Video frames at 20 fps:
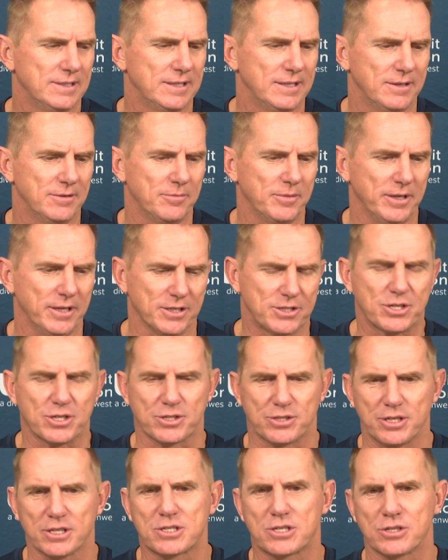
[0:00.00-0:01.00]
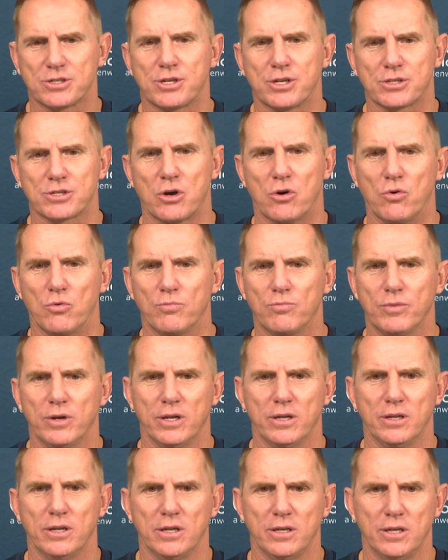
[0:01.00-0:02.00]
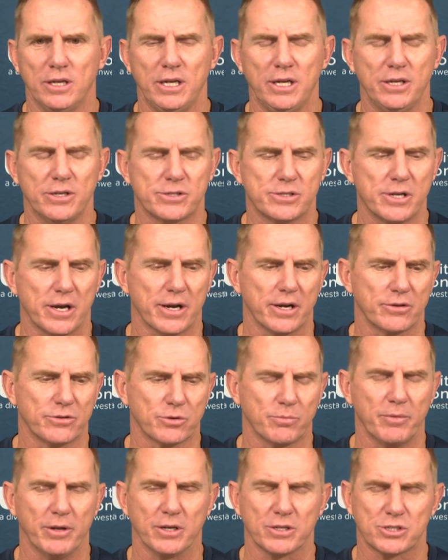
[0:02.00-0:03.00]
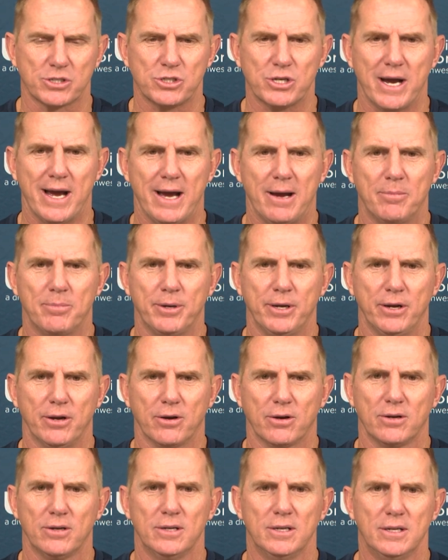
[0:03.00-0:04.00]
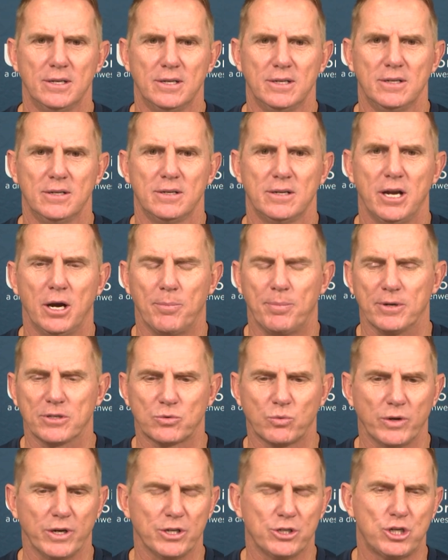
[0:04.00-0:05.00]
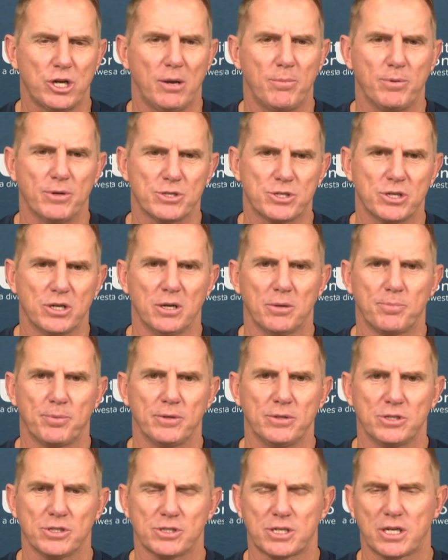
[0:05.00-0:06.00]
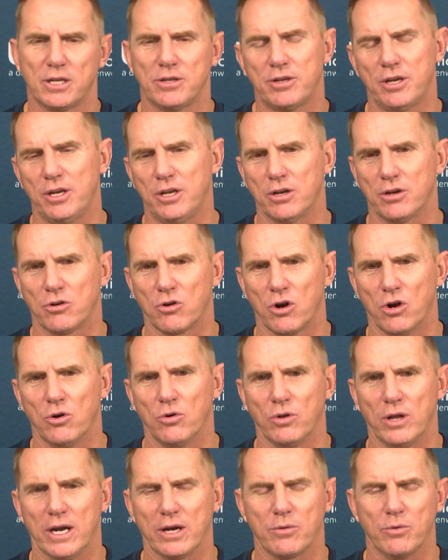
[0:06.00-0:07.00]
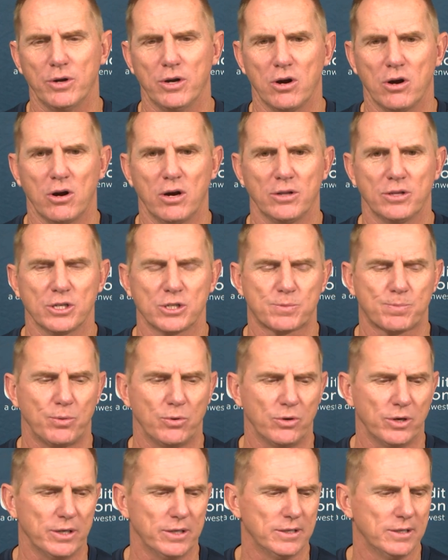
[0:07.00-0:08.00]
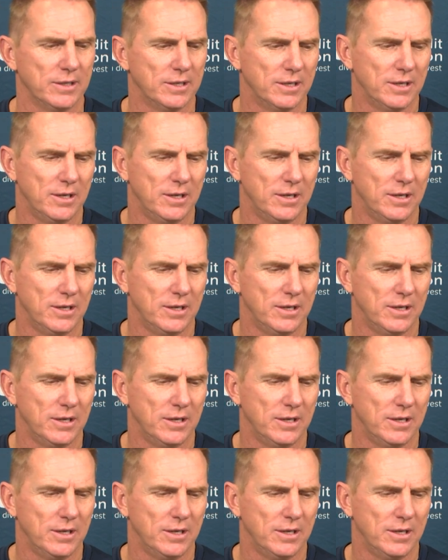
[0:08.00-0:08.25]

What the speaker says: I mean, this is his home, and he's done a tremendous job here, help us win a championship and just continue to grow like we are at this point.